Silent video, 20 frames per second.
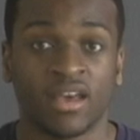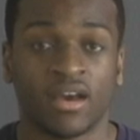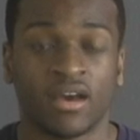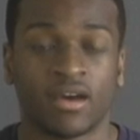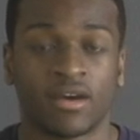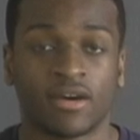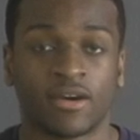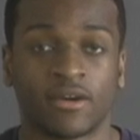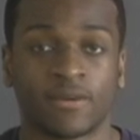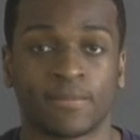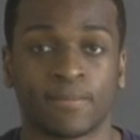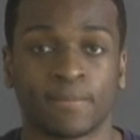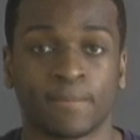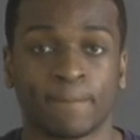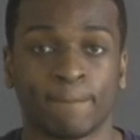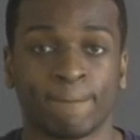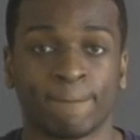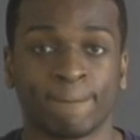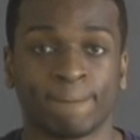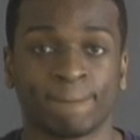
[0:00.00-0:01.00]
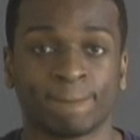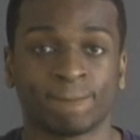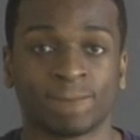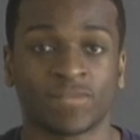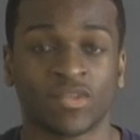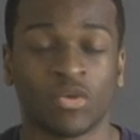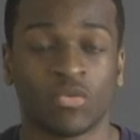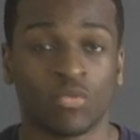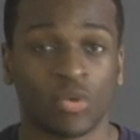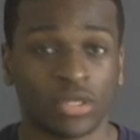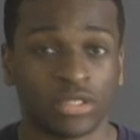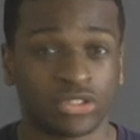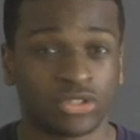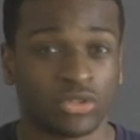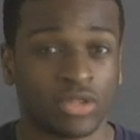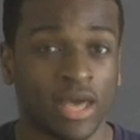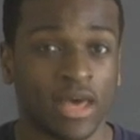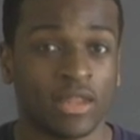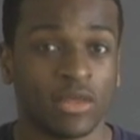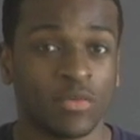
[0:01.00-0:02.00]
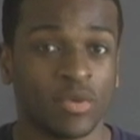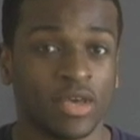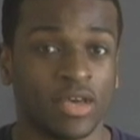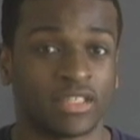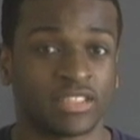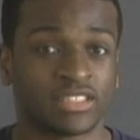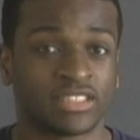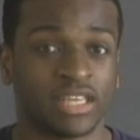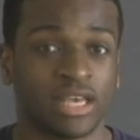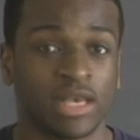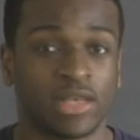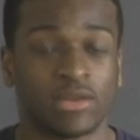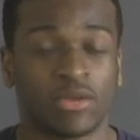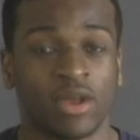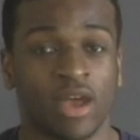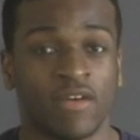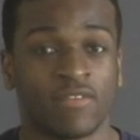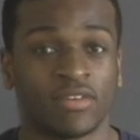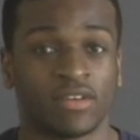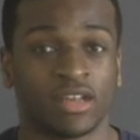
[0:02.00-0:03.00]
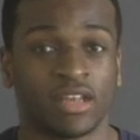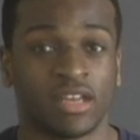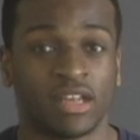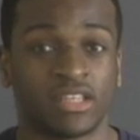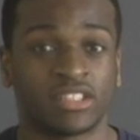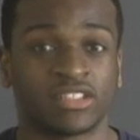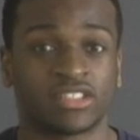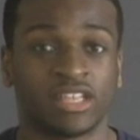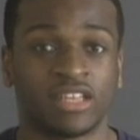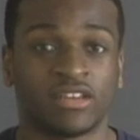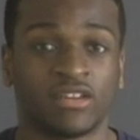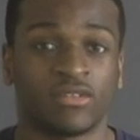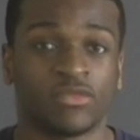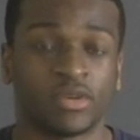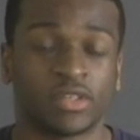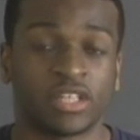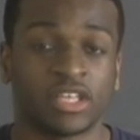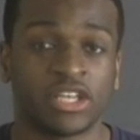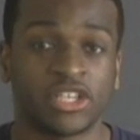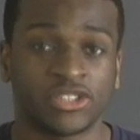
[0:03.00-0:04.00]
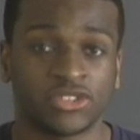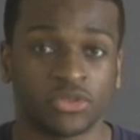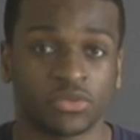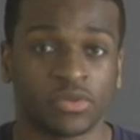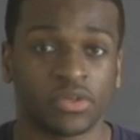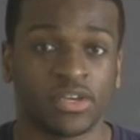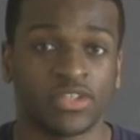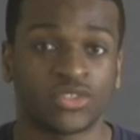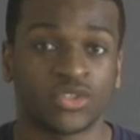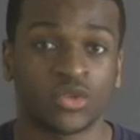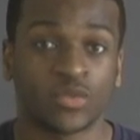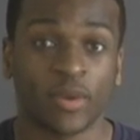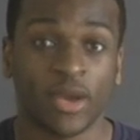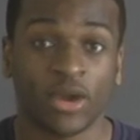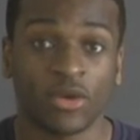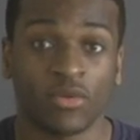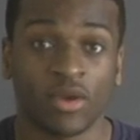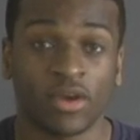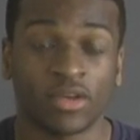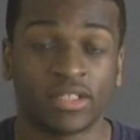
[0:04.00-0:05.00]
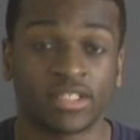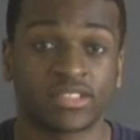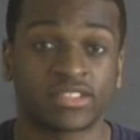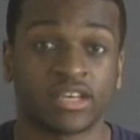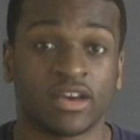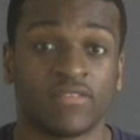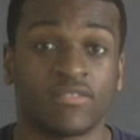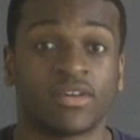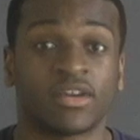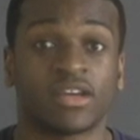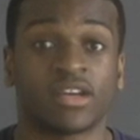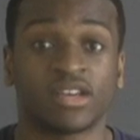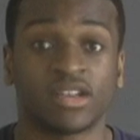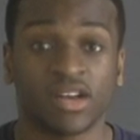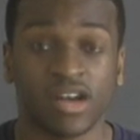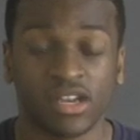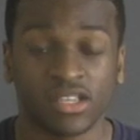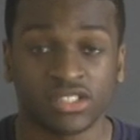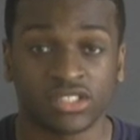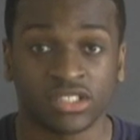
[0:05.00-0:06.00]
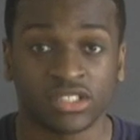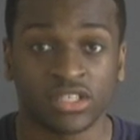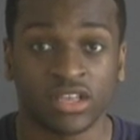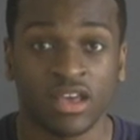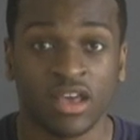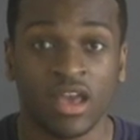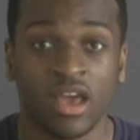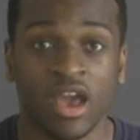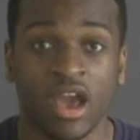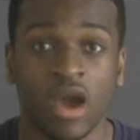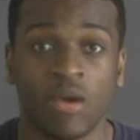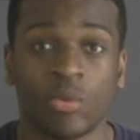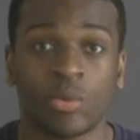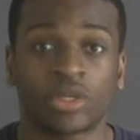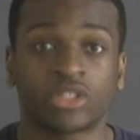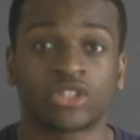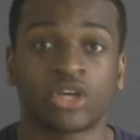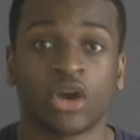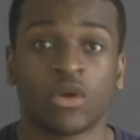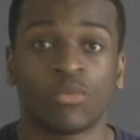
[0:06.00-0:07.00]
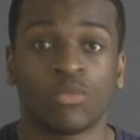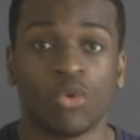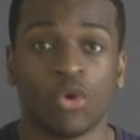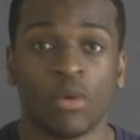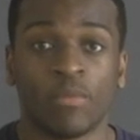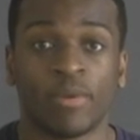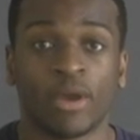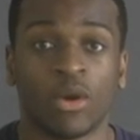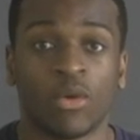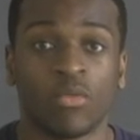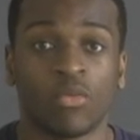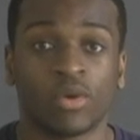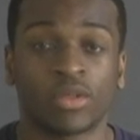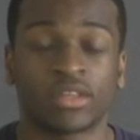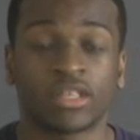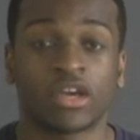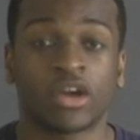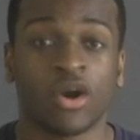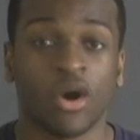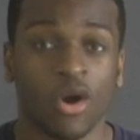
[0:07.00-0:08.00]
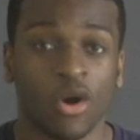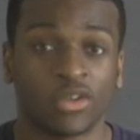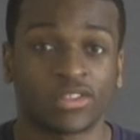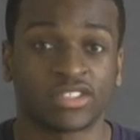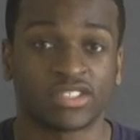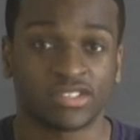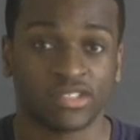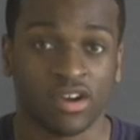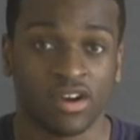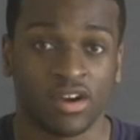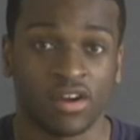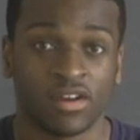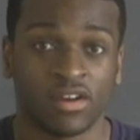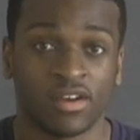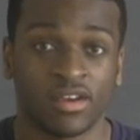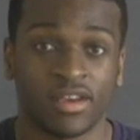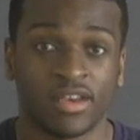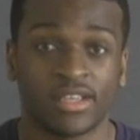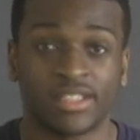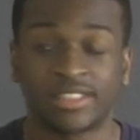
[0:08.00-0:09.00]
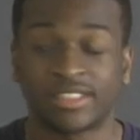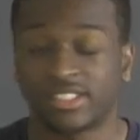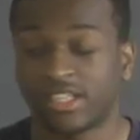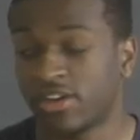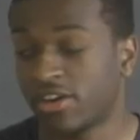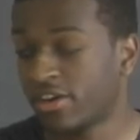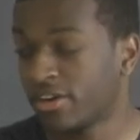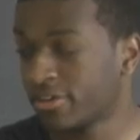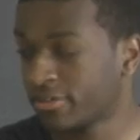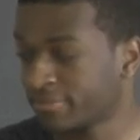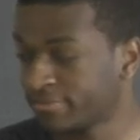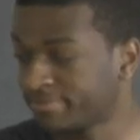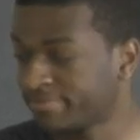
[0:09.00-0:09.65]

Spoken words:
So now that we understand or have an understanding of what the history is, or the background is of a concussion, I want to talk more about what the causes are. Sarah?